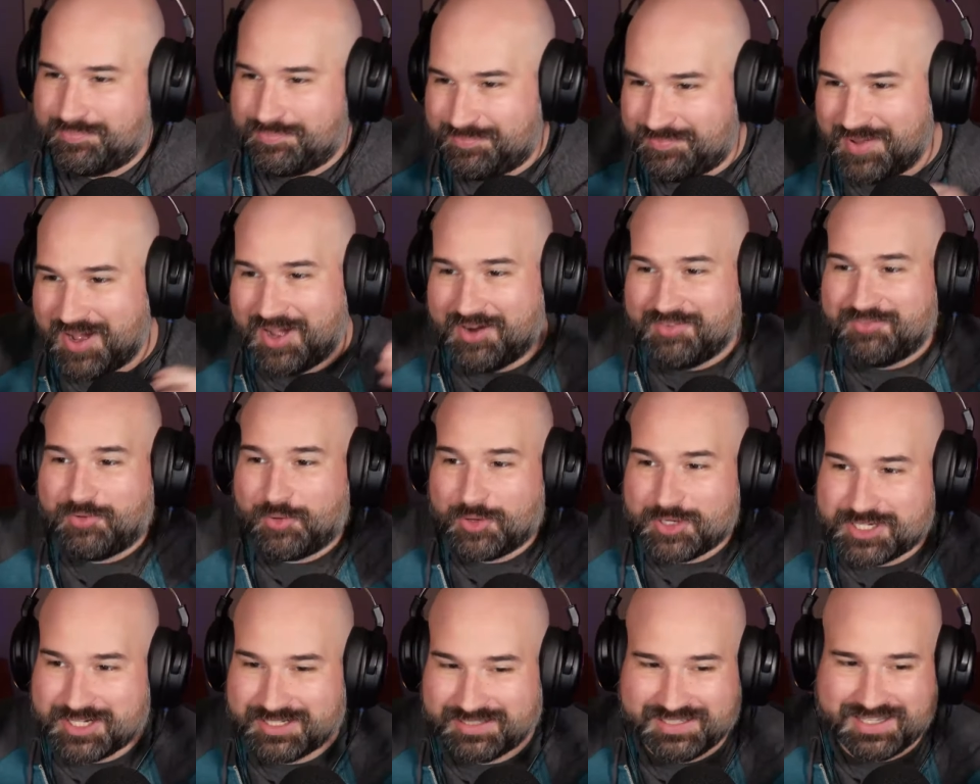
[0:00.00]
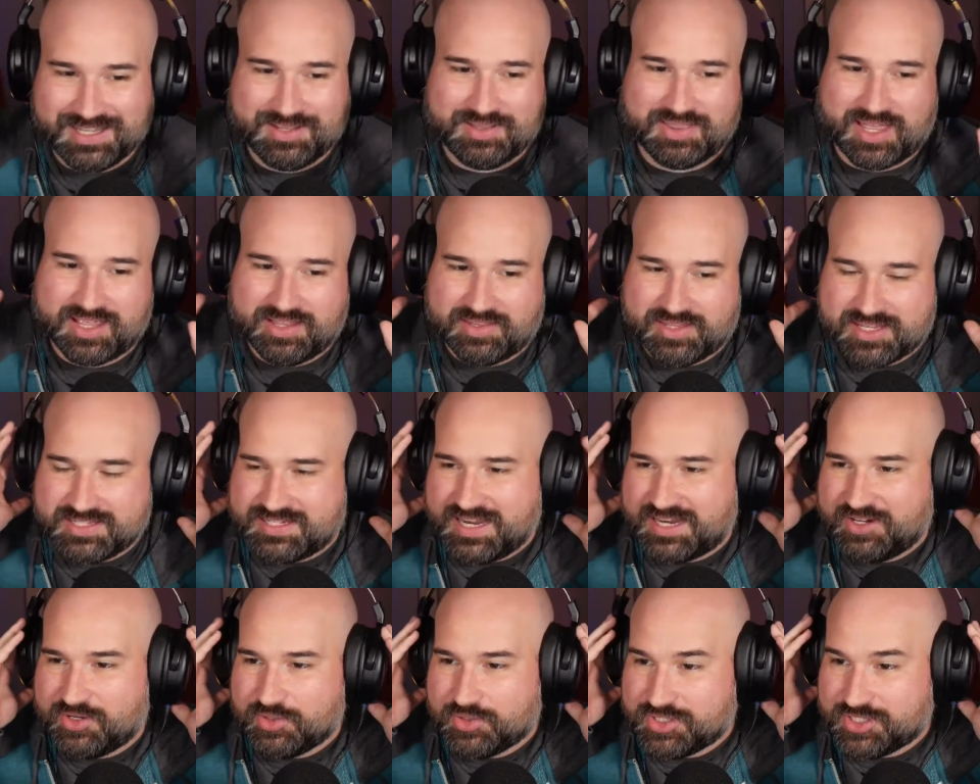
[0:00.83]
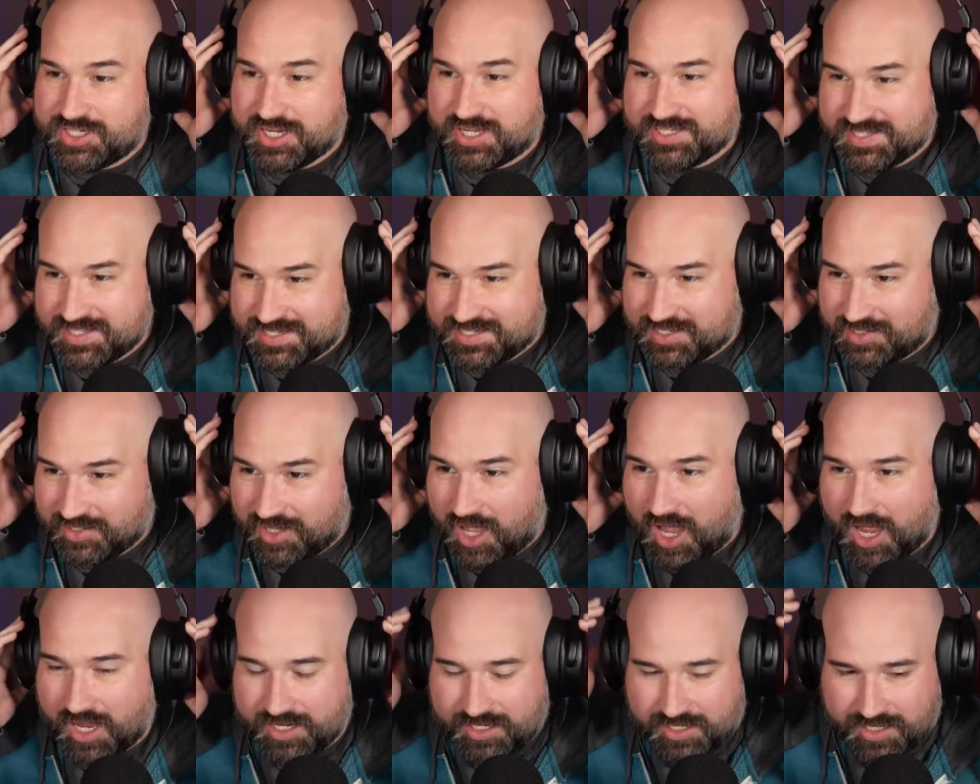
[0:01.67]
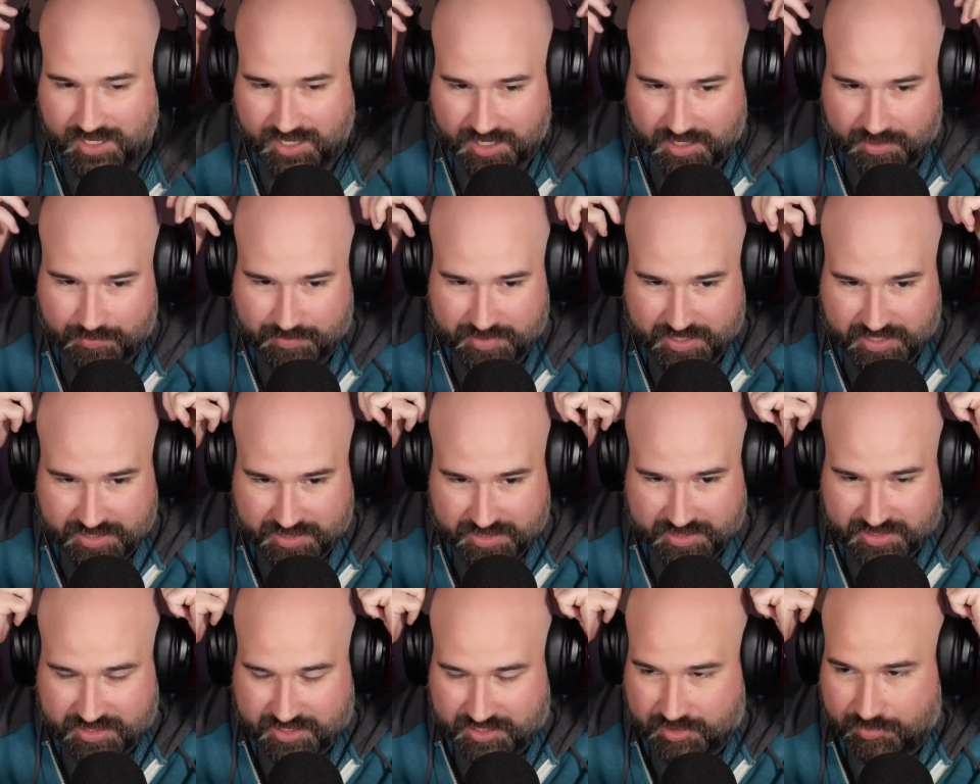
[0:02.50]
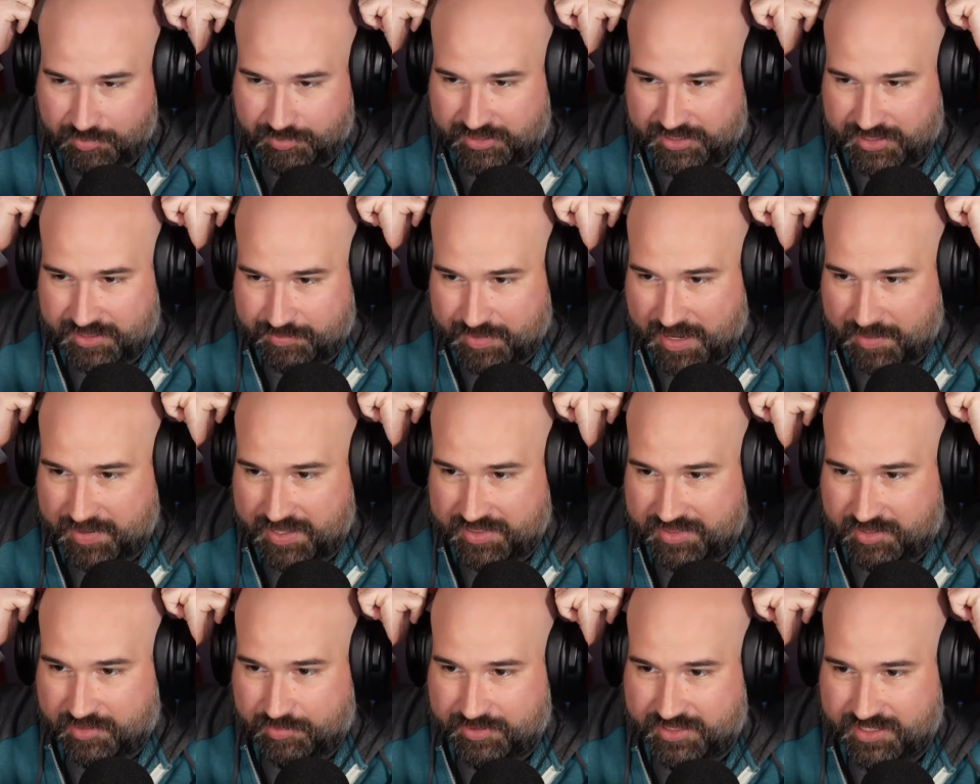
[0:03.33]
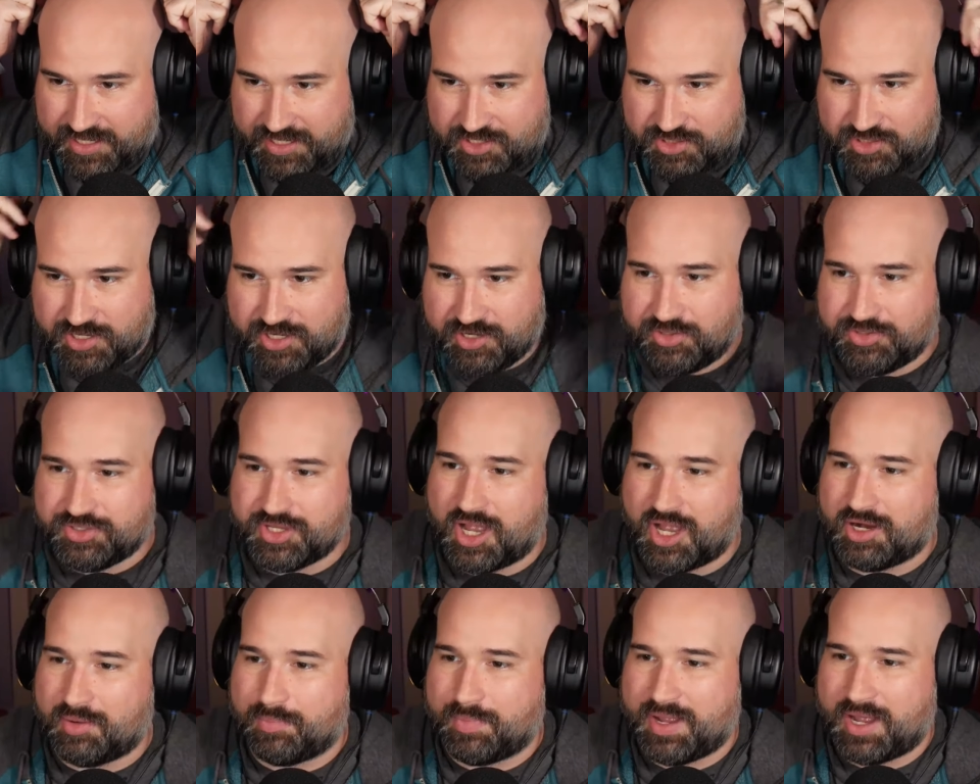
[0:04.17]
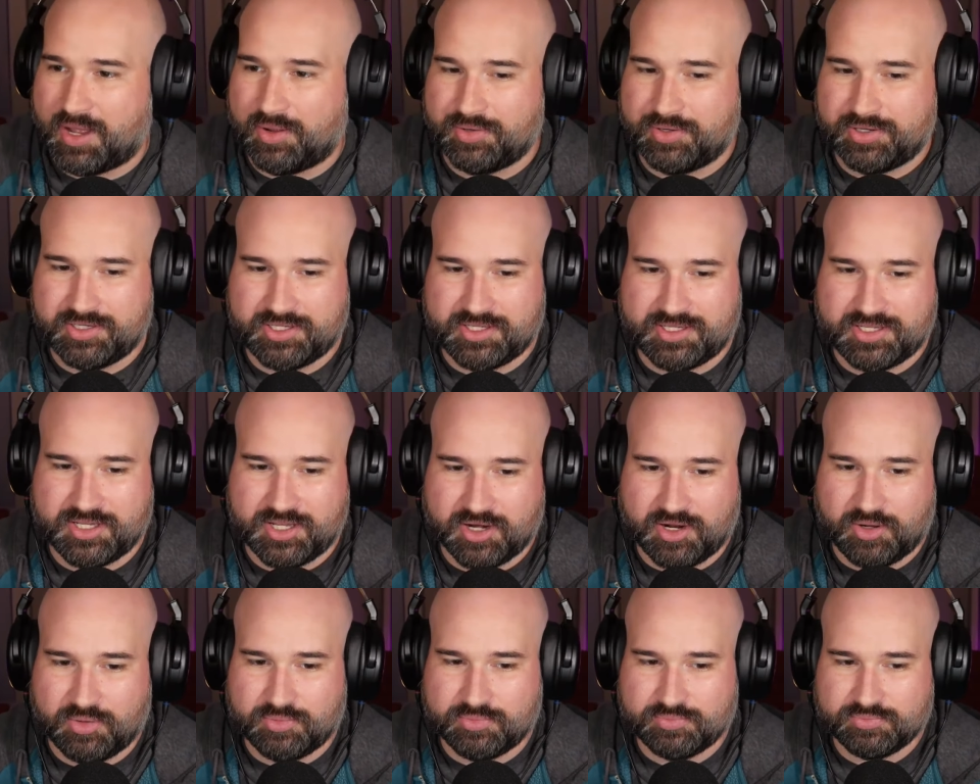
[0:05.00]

Unfortunately, like Les Daniels does this a lot um, in the complete Batman: The Complete History. He'll talk about you know.